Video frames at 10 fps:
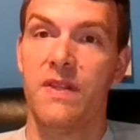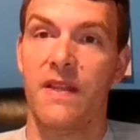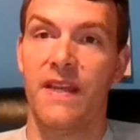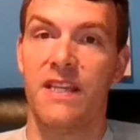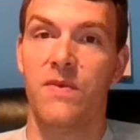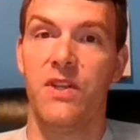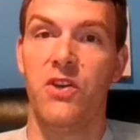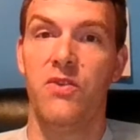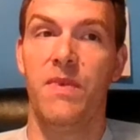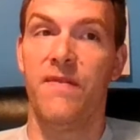The things we
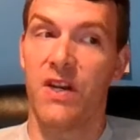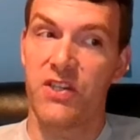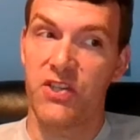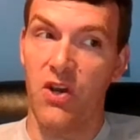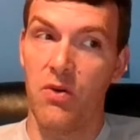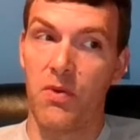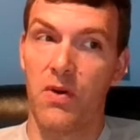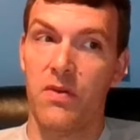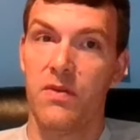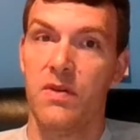do, be very sober